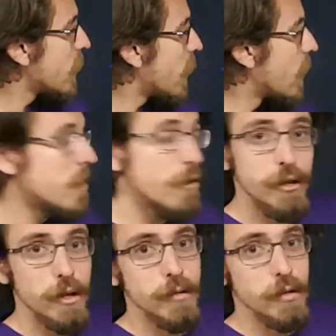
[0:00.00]
no
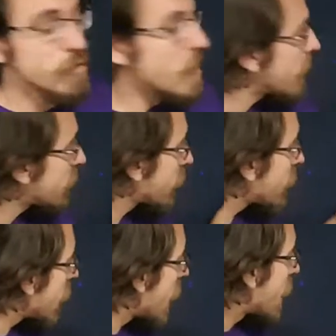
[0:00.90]
sharps, no flats,
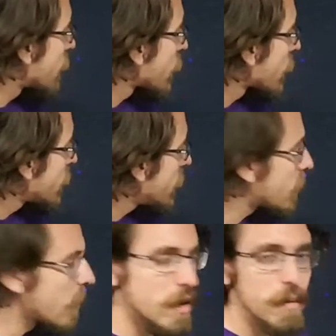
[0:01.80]
and we're going to be
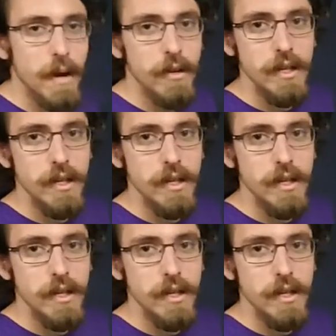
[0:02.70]
talking about